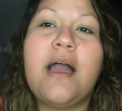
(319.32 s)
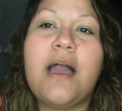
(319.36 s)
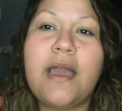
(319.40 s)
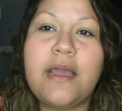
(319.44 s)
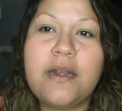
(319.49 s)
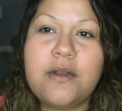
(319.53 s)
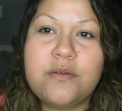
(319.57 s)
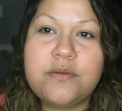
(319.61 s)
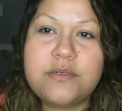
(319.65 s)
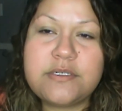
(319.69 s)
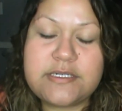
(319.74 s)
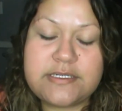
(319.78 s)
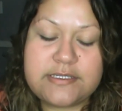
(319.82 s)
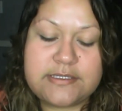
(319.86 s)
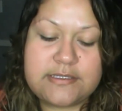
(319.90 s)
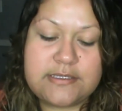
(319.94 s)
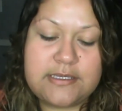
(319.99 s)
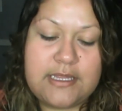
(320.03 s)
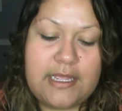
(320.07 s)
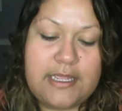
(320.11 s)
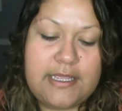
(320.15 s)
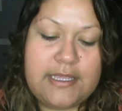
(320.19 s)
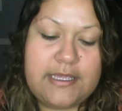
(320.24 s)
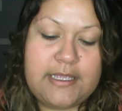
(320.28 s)
I don't
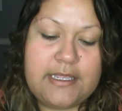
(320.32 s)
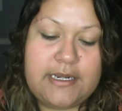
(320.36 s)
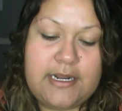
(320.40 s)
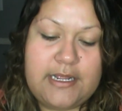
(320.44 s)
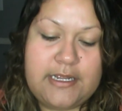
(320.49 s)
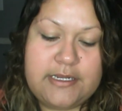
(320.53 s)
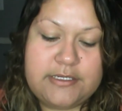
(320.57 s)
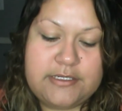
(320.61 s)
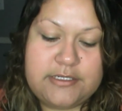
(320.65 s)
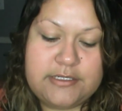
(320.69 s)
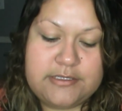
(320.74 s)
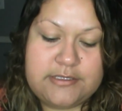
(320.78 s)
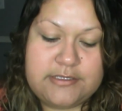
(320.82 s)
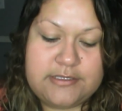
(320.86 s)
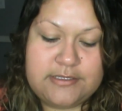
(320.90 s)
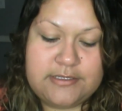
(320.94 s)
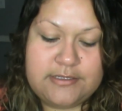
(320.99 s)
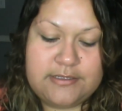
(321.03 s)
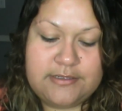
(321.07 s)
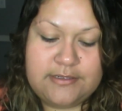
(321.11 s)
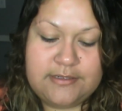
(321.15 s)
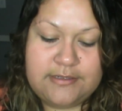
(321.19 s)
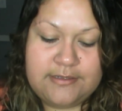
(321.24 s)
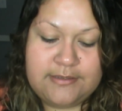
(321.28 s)
dislike it, I
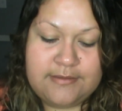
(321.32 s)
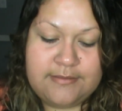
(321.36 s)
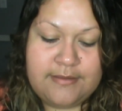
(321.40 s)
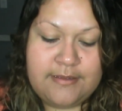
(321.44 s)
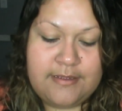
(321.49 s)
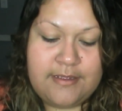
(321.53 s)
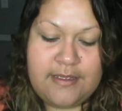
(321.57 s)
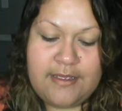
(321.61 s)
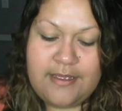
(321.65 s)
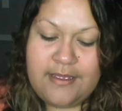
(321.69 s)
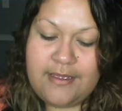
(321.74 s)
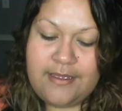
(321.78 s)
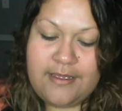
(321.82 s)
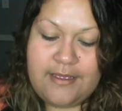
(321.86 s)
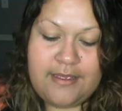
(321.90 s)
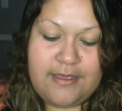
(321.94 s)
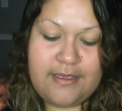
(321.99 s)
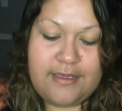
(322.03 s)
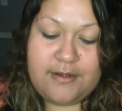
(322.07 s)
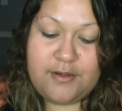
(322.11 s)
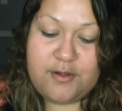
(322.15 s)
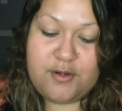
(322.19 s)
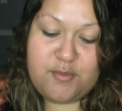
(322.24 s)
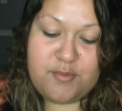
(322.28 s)

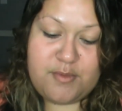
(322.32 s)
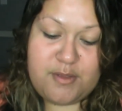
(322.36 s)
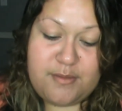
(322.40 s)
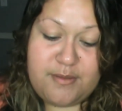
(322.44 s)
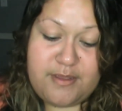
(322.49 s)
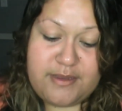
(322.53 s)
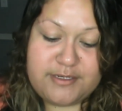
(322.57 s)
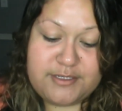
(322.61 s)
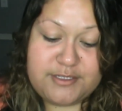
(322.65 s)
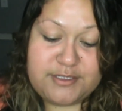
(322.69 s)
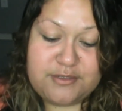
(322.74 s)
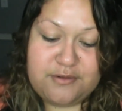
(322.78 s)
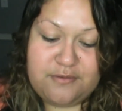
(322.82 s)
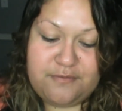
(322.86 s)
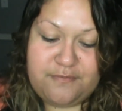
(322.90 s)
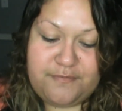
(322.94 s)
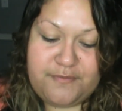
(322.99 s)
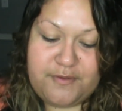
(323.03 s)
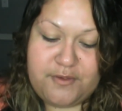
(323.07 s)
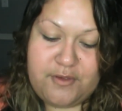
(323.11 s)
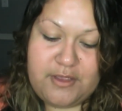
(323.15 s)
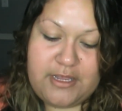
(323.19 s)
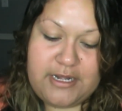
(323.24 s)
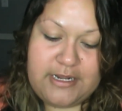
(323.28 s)
don't know, maybe I just don't
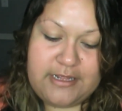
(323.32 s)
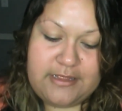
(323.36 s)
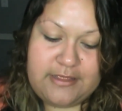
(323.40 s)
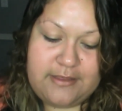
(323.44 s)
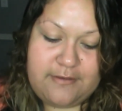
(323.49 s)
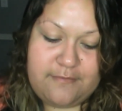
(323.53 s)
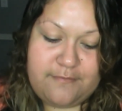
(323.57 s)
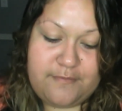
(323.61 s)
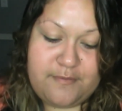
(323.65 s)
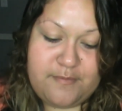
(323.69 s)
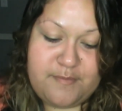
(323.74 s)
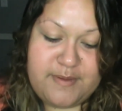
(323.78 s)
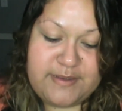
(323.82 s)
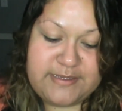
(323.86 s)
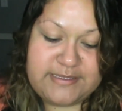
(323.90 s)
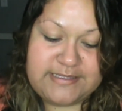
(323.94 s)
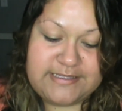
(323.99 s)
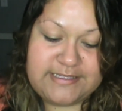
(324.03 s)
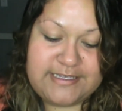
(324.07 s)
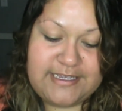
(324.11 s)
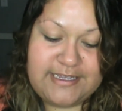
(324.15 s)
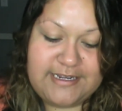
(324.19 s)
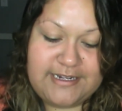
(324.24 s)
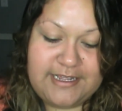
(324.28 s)
feel anything for my
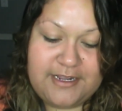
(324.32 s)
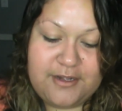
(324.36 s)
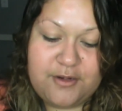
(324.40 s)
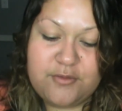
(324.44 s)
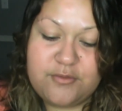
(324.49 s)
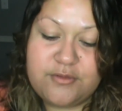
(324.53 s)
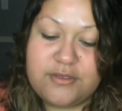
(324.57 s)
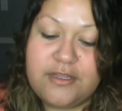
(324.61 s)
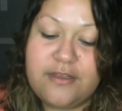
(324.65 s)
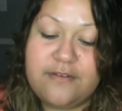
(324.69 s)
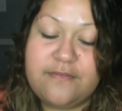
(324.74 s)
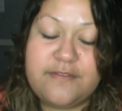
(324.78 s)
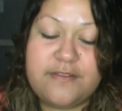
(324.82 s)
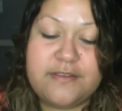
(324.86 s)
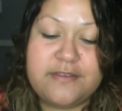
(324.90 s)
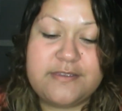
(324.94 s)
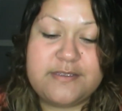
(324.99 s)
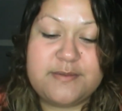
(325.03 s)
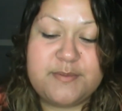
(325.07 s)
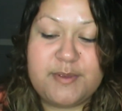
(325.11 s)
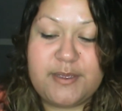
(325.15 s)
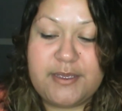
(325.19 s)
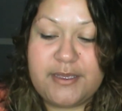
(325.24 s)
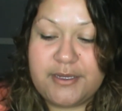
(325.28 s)
skin. I don't love the
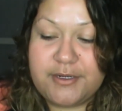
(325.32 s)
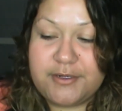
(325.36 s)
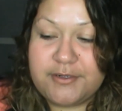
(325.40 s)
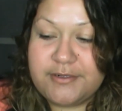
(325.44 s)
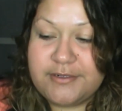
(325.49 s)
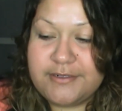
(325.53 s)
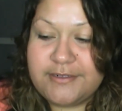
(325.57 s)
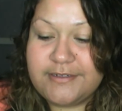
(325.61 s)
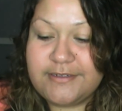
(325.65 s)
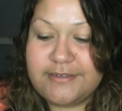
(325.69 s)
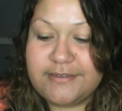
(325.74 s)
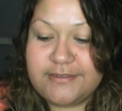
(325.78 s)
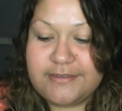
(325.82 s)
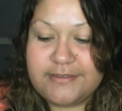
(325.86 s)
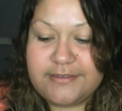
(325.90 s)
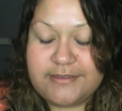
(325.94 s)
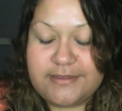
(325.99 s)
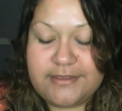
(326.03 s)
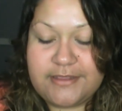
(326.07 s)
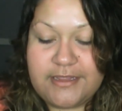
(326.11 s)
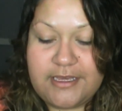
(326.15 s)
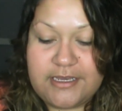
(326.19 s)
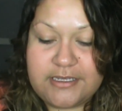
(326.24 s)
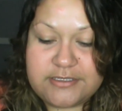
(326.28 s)
smell,
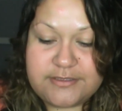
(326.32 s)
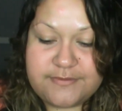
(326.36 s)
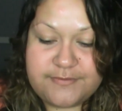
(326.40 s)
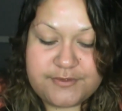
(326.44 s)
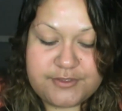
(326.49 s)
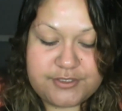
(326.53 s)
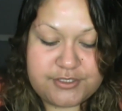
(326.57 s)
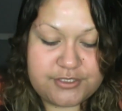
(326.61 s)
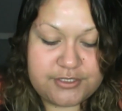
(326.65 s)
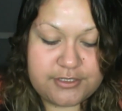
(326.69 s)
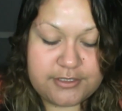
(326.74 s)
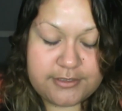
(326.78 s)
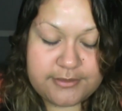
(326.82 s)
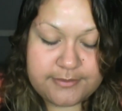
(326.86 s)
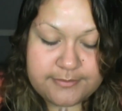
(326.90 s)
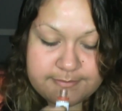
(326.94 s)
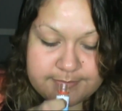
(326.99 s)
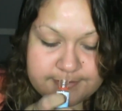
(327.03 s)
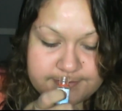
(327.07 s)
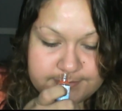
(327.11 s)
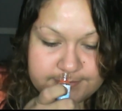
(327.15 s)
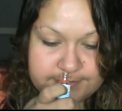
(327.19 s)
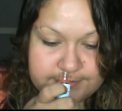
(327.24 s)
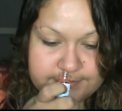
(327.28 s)
that's for sure.
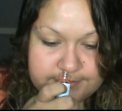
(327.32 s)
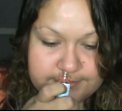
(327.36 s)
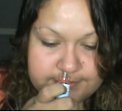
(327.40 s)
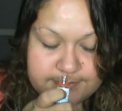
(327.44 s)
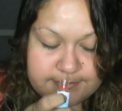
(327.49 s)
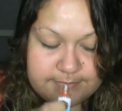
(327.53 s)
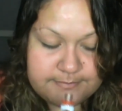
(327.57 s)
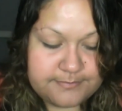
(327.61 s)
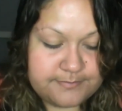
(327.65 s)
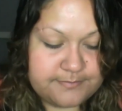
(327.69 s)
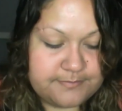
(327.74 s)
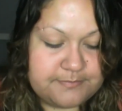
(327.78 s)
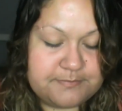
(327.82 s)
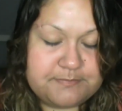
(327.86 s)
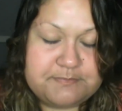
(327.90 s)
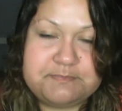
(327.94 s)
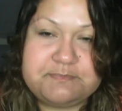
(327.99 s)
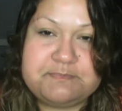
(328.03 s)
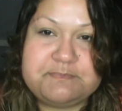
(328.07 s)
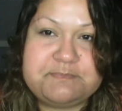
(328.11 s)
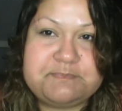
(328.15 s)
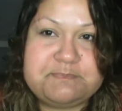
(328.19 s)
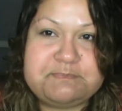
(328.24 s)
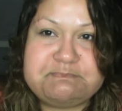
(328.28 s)

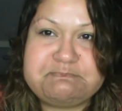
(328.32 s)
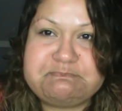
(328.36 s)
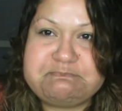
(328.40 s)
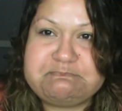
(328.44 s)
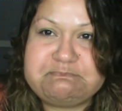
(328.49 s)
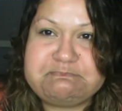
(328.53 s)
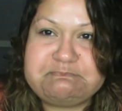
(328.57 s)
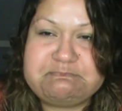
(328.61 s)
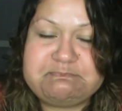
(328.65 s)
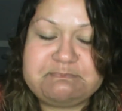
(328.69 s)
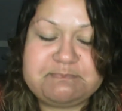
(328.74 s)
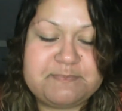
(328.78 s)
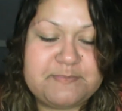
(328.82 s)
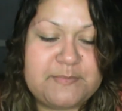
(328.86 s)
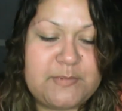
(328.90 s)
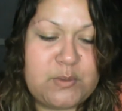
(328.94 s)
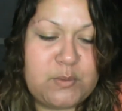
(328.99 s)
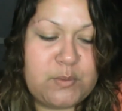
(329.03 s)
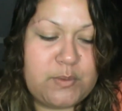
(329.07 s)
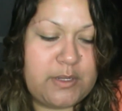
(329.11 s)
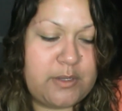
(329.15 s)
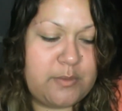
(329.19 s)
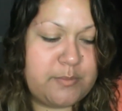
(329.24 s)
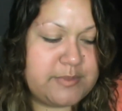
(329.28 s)

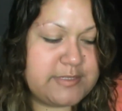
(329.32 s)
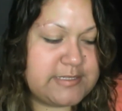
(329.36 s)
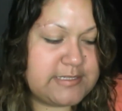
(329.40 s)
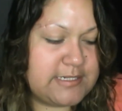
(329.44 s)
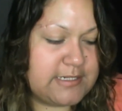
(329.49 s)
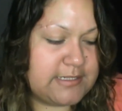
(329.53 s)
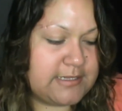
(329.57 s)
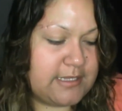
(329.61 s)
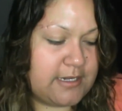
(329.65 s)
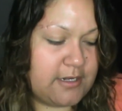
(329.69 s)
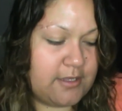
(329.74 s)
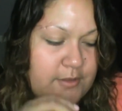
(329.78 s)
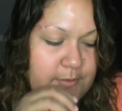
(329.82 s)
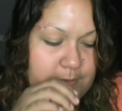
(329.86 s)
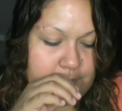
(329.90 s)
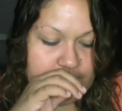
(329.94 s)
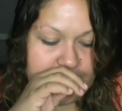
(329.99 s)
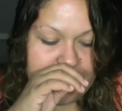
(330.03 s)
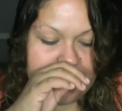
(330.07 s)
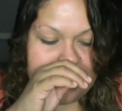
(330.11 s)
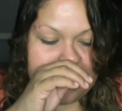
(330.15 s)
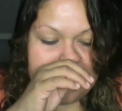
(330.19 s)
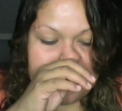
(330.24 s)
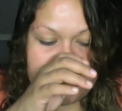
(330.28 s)
Oh, I almost stuck that all the way
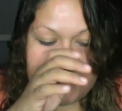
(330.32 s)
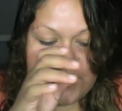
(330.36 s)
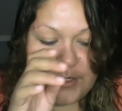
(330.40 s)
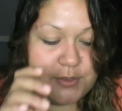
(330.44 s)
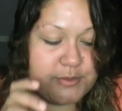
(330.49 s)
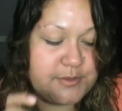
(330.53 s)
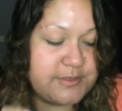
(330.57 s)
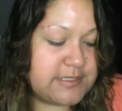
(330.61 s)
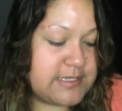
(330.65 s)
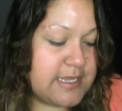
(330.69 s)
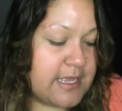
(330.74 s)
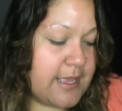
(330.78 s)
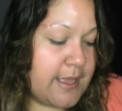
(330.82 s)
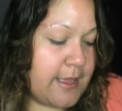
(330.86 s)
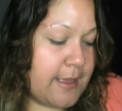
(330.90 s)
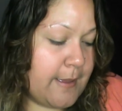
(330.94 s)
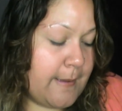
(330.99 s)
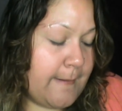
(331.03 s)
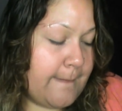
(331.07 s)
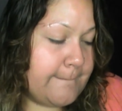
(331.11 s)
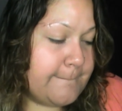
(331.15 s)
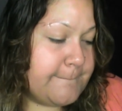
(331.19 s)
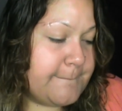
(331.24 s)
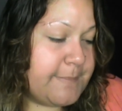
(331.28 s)
up in my nose.
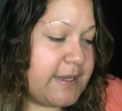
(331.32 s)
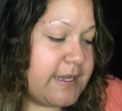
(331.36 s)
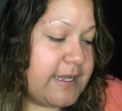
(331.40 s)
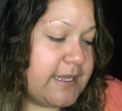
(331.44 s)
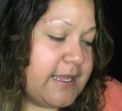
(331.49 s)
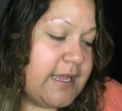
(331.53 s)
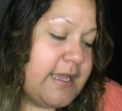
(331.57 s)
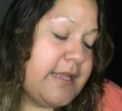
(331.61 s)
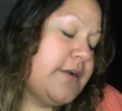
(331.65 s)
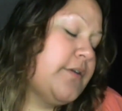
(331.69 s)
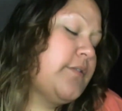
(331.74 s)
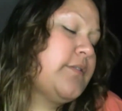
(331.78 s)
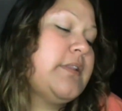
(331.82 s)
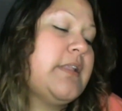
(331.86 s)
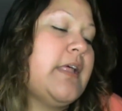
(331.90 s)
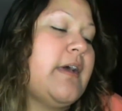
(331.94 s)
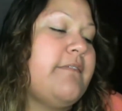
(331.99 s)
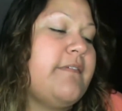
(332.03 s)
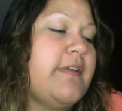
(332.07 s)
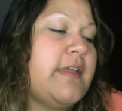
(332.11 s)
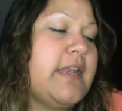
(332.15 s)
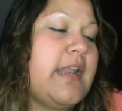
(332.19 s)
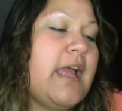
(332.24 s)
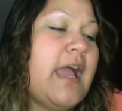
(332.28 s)
But I don't
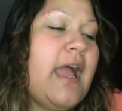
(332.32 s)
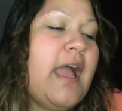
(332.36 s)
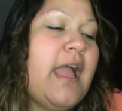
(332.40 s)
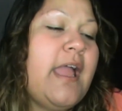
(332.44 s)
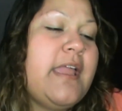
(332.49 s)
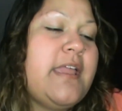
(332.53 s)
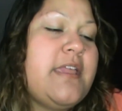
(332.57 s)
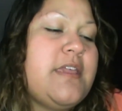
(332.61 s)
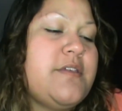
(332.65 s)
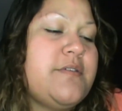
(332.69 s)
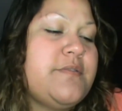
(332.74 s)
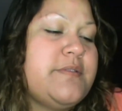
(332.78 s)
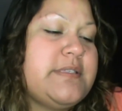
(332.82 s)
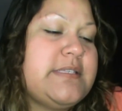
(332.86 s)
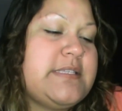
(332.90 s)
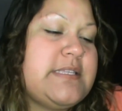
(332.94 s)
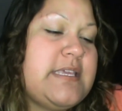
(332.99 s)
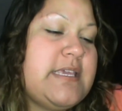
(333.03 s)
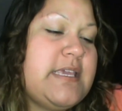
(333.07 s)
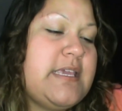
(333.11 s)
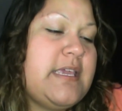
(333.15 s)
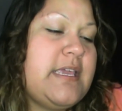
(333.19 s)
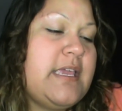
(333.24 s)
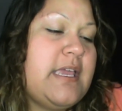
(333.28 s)
love it. I used
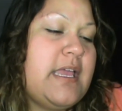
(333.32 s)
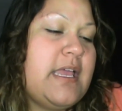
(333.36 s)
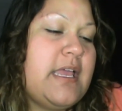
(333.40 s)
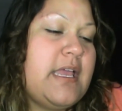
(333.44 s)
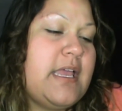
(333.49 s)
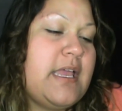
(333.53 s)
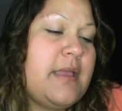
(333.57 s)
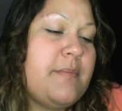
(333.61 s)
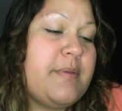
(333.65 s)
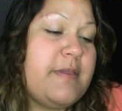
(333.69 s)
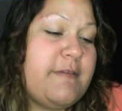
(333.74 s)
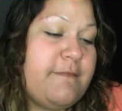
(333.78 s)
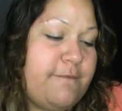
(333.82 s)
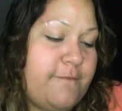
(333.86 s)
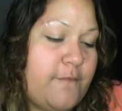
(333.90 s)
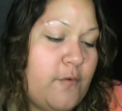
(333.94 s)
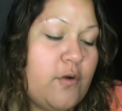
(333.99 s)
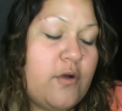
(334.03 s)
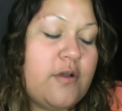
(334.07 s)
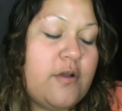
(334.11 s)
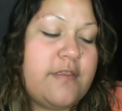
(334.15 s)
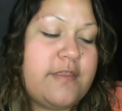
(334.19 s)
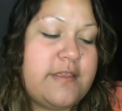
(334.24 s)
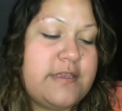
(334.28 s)

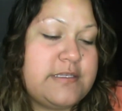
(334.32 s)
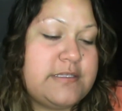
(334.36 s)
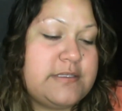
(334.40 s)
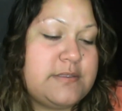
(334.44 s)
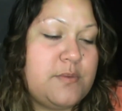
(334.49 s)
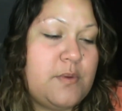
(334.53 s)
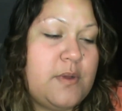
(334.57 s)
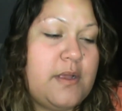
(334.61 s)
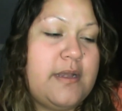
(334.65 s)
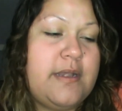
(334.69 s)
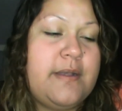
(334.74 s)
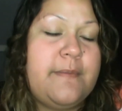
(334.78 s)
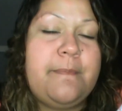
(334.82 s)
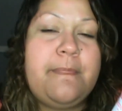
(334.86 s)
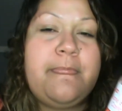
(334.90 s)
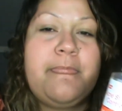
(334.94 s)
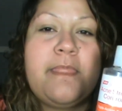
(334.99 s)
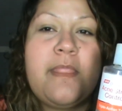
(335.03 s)
before this one,